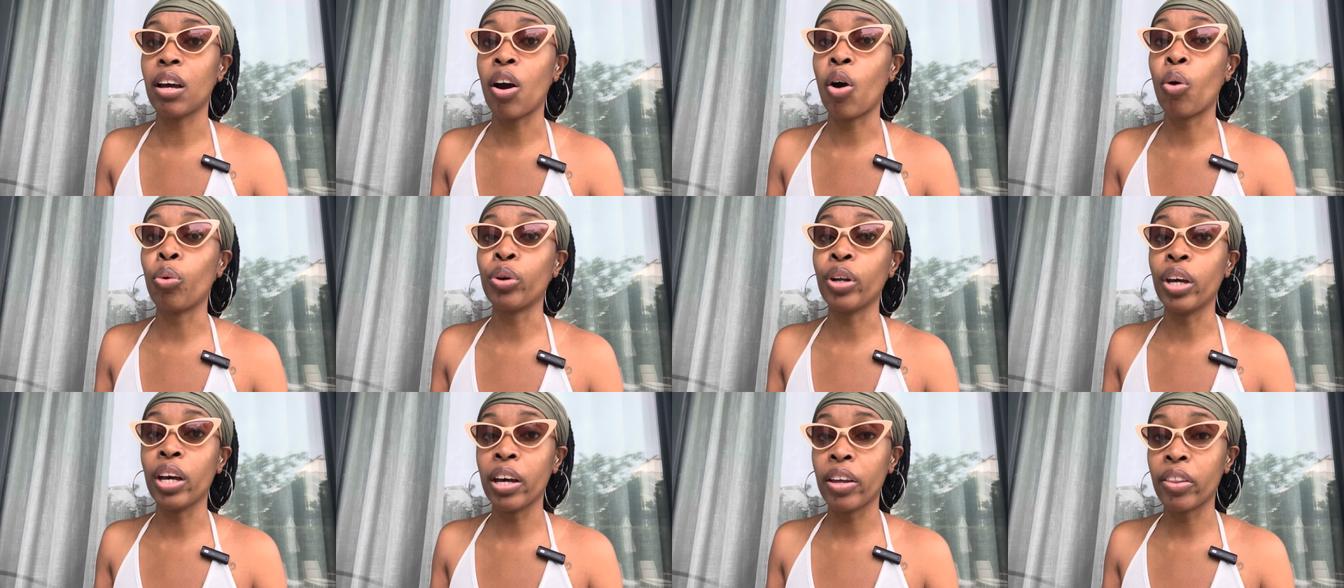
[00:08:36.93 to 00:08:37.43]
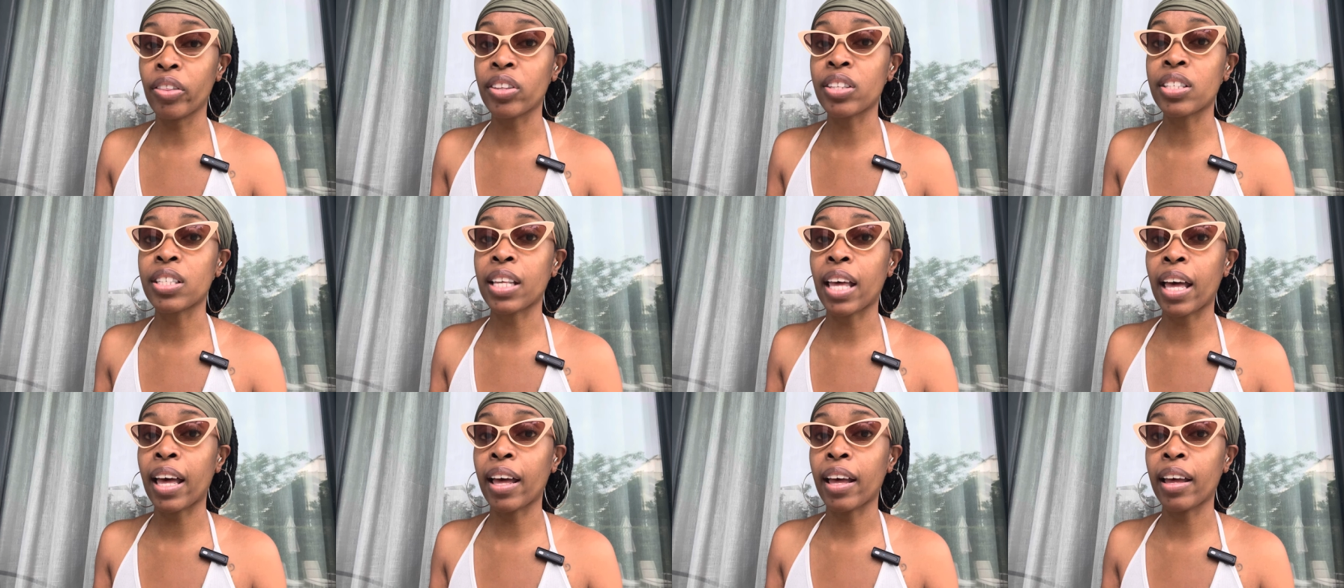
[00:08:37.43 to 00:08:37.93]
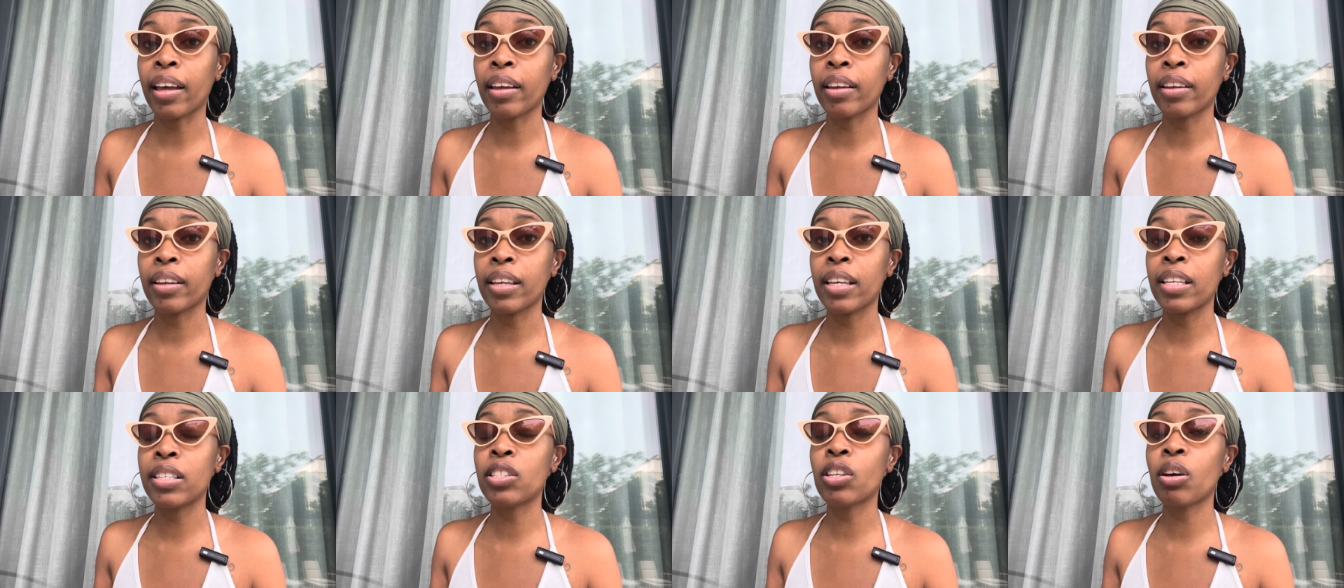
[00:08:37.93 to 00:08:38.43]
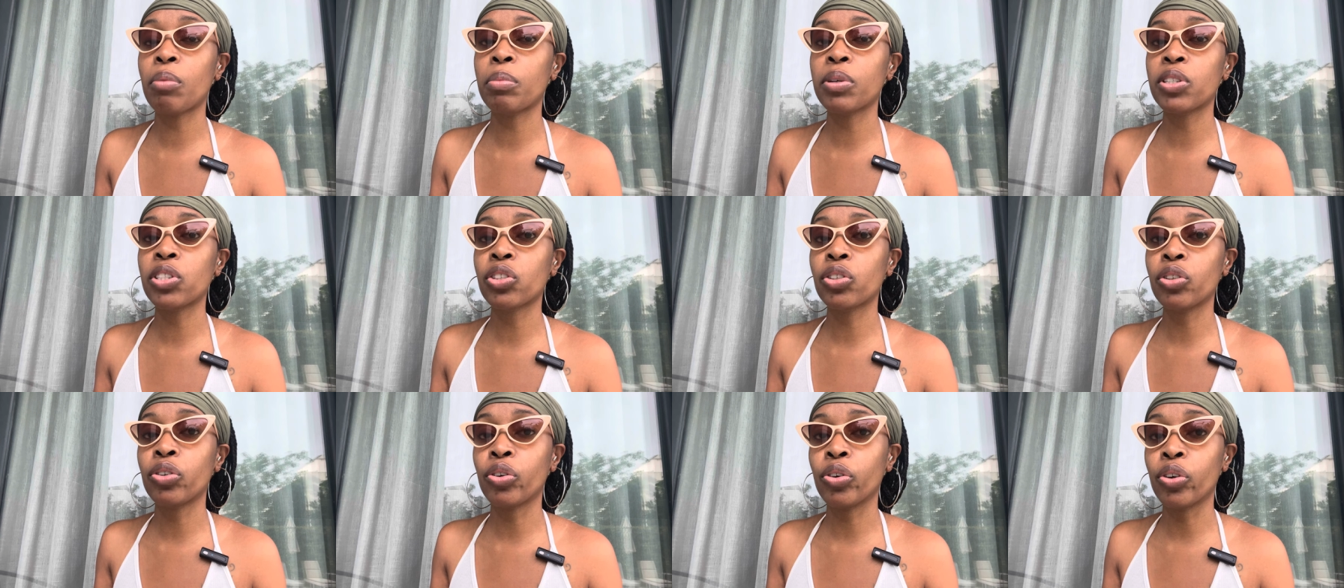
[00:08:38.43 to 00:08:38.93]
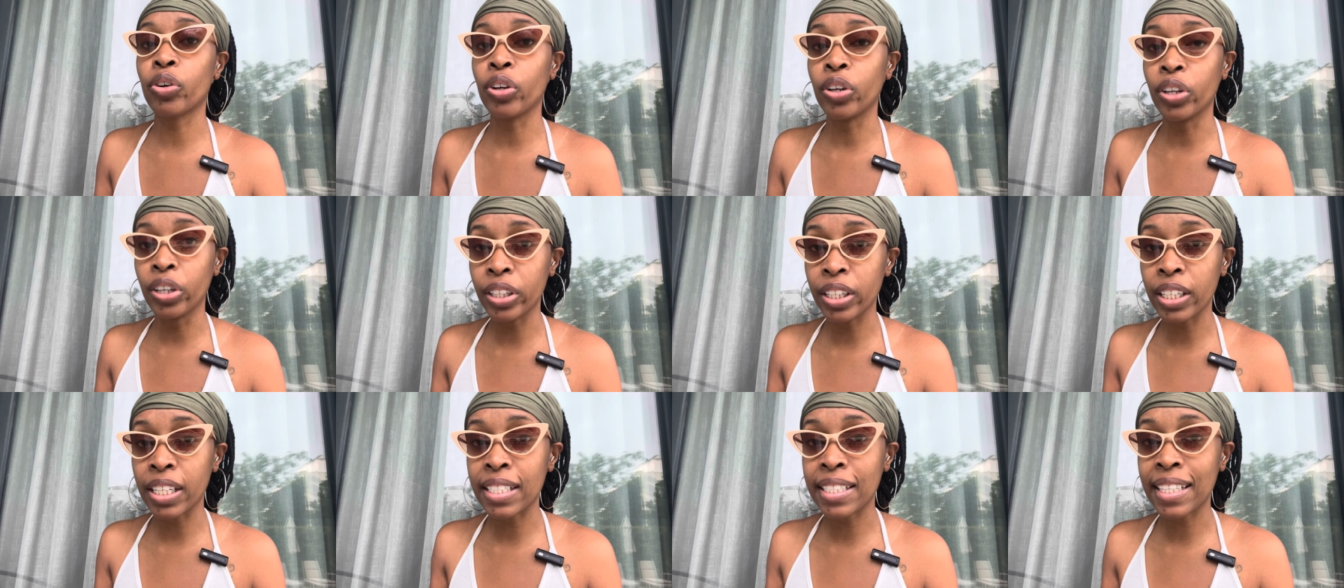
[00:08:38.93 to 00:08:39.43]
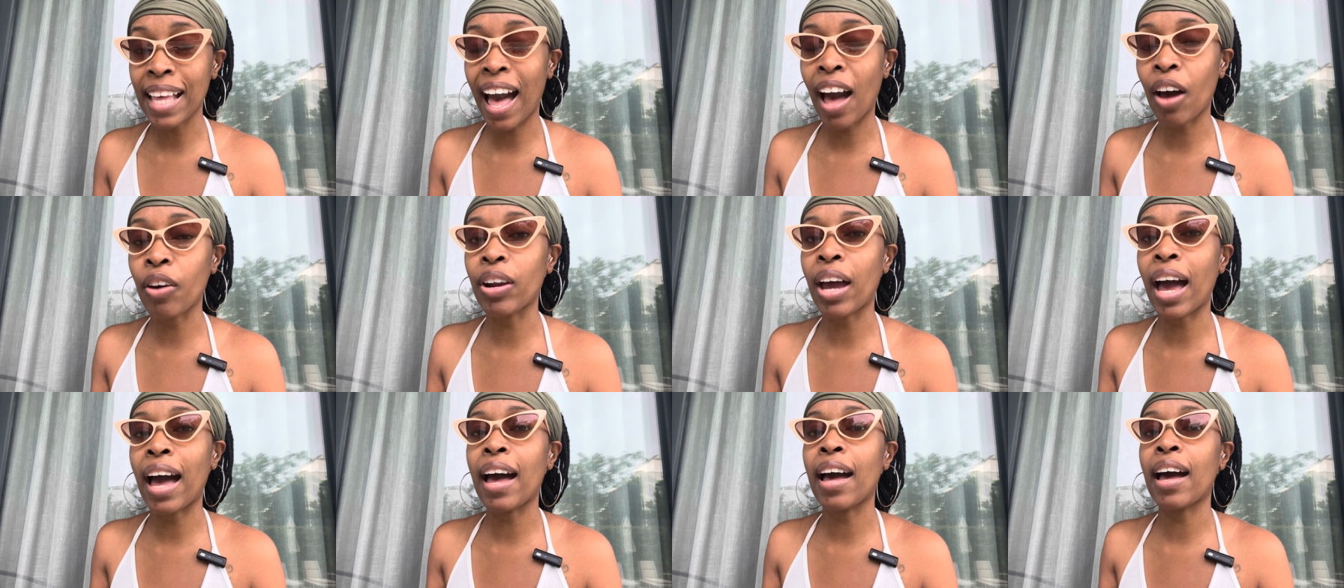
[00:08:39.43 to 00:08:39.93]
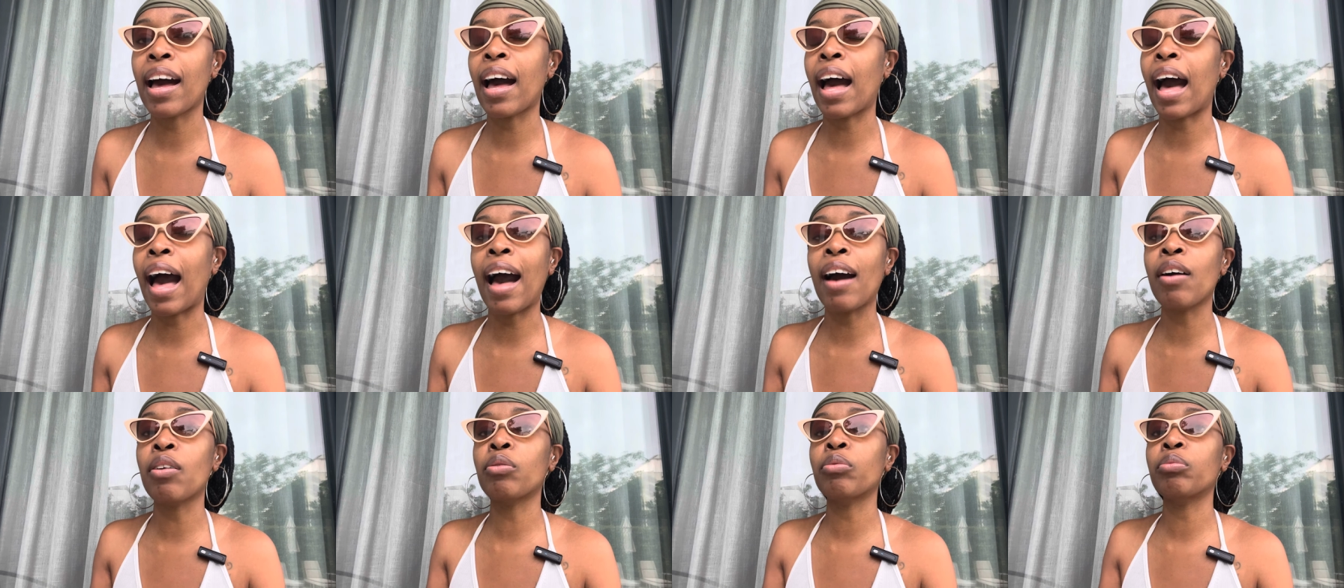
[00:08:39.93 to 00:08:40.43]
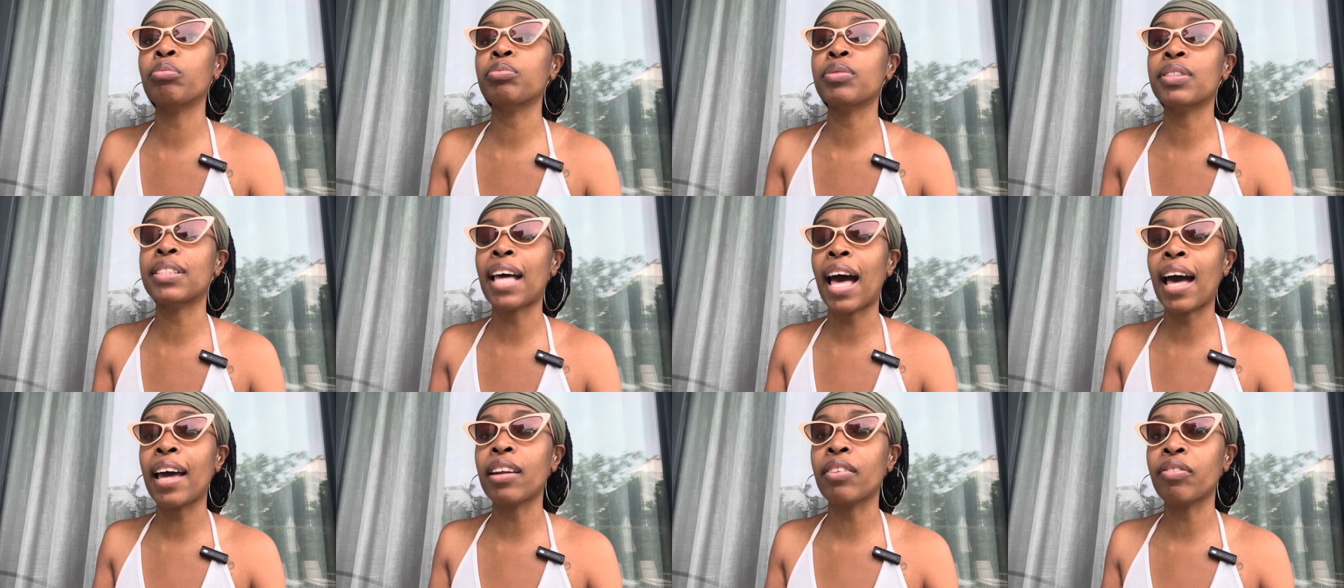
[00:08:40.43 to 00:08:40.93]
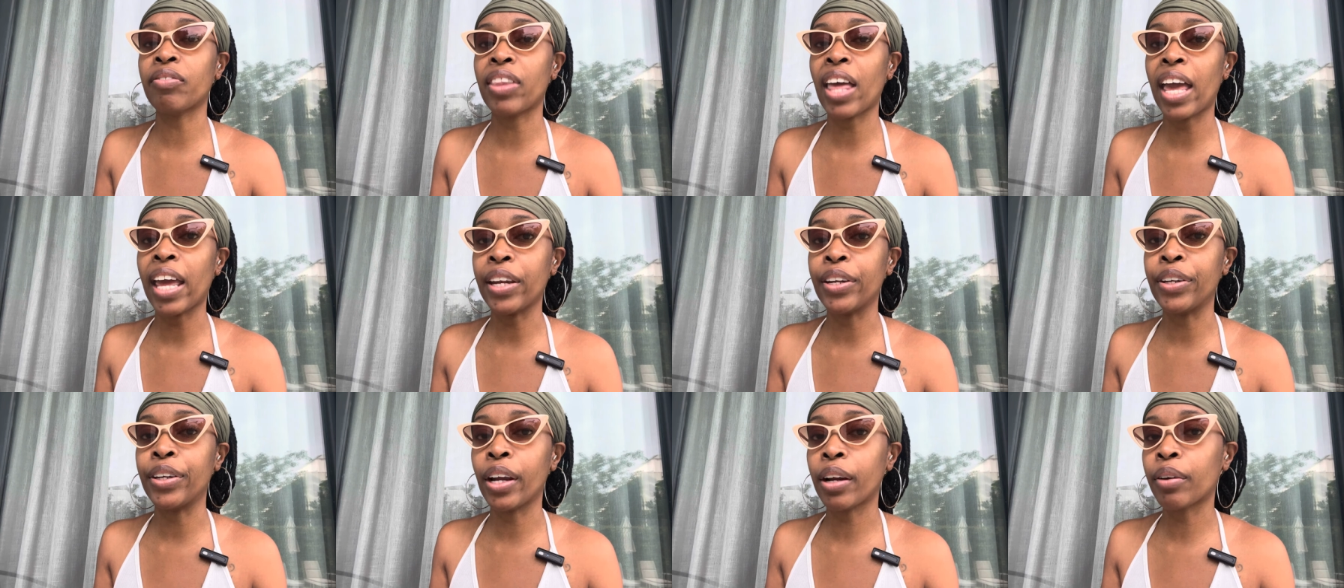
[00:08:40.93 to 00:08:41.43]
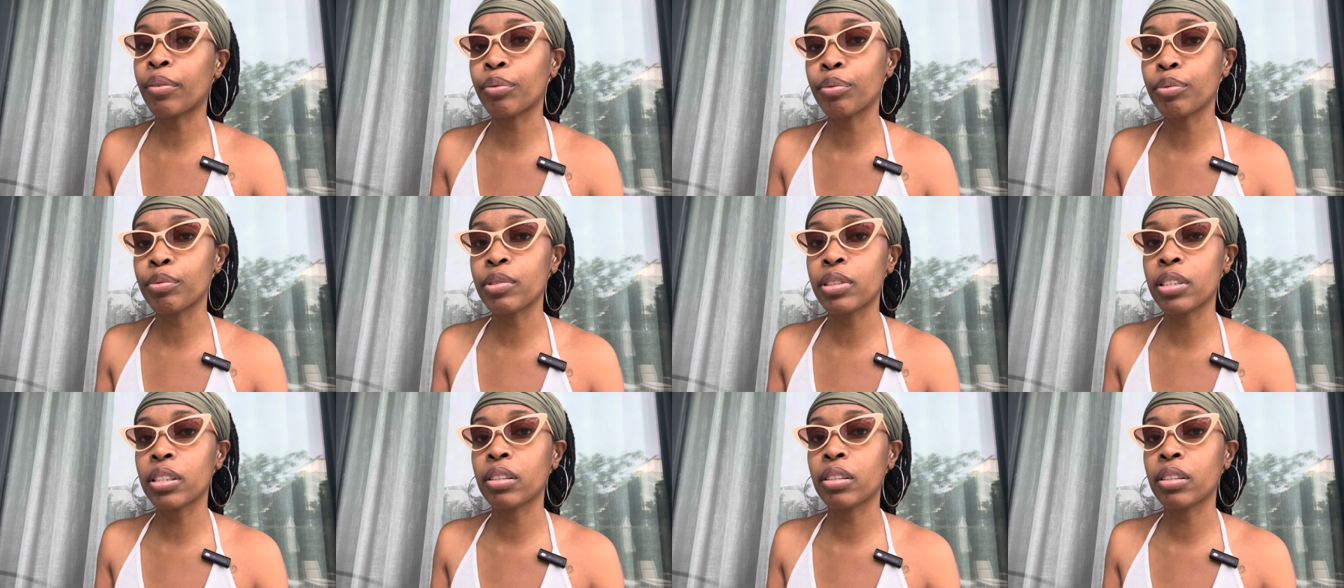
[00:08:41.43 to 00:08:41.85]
on the other side. It's so much goodness out outside of that dirt.